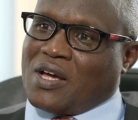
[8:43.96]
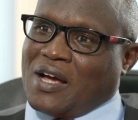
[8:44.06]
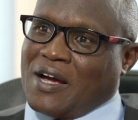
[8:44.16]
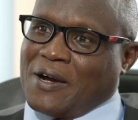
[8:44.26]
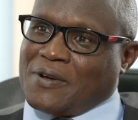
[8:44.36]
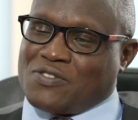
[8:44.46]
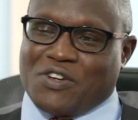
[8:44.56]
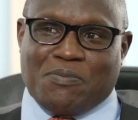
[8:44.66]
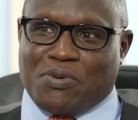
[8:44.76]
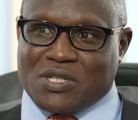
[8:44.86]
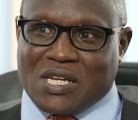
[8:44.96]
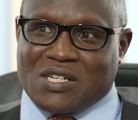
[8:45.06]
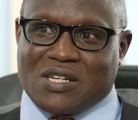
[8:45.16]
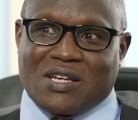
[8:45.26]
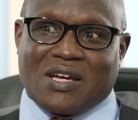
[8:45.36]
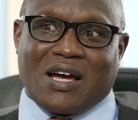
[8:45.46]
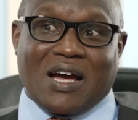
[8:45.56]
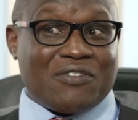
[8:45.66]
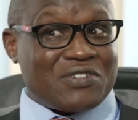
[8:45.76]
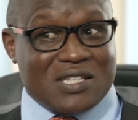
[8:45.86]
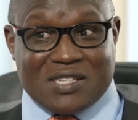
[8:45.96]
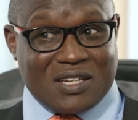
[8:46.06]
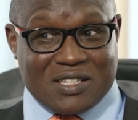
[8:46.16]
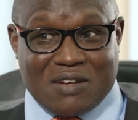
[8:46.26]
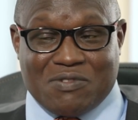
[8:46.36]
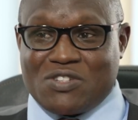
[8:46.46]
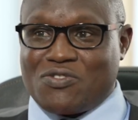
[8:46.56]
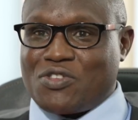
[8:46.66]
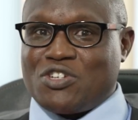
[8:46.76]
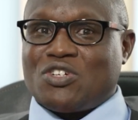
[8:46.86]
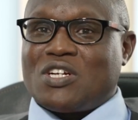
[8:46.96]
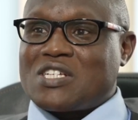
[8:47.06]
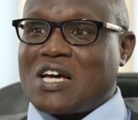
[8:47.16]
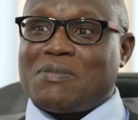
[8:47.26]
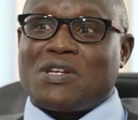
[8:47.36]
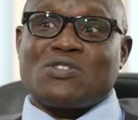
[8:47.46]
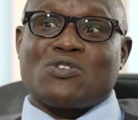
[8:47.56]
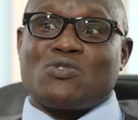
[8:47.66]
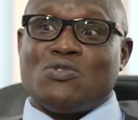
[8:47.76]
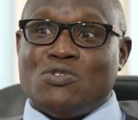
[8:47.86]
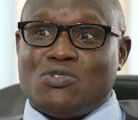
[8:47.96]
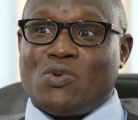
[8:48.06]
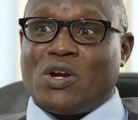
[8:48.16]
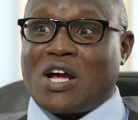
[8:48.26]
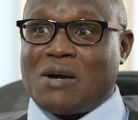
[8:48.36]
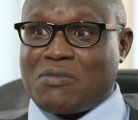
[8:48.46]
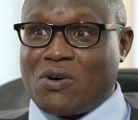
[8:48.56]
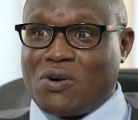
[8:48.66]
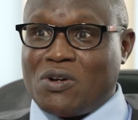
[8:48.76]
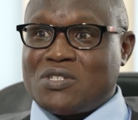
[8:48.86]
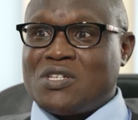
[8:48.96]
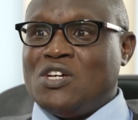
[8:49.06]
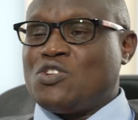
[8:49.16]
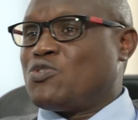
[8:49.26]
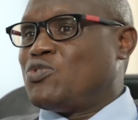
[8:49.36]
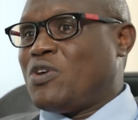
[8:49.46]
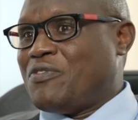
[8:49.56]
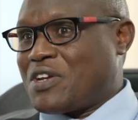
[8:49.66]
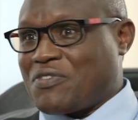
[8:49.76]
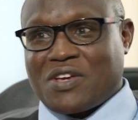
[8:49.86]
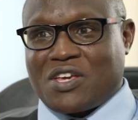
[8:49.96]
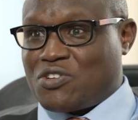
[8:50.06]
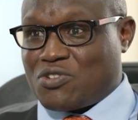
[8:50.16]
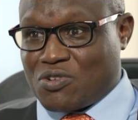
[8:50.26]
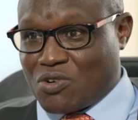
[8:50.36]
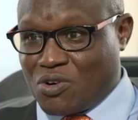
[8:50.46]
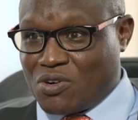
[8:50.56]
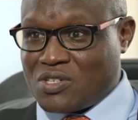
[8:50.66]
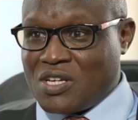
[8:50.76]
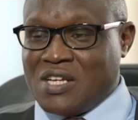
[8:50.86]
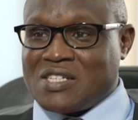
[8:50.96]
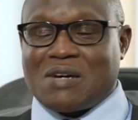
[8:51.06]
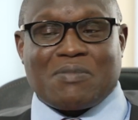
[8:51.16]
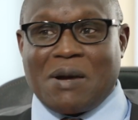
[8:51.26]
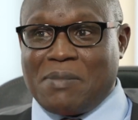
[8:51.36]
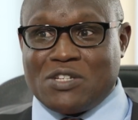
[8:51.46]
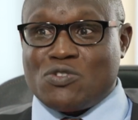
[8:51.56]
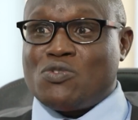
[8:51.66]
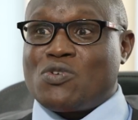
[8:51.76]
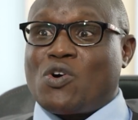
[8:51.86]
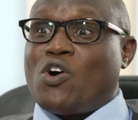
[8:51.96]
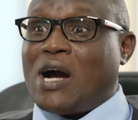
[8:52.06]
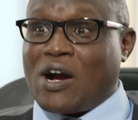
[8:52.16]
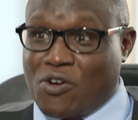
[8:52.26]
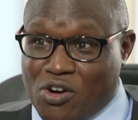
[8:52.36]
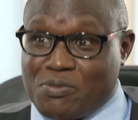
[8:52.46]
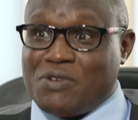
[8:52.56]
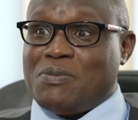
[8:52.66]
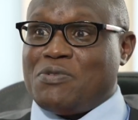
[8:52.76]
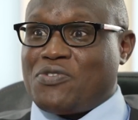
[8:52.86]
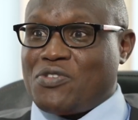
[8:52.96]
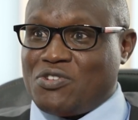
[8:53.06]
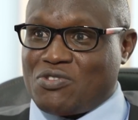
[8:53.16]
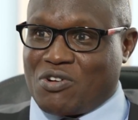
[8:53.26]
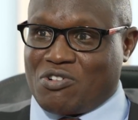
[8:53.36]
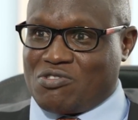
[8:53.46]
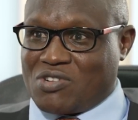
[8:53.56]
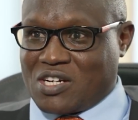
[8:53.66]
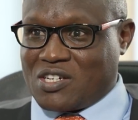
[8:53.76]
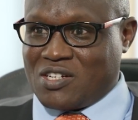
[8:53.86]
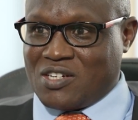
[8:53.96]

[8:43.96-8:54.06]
It's very important after sales service for the insurance company also to do welcome calls, to do a verification calls. Some companies do a call even before they issue the contract.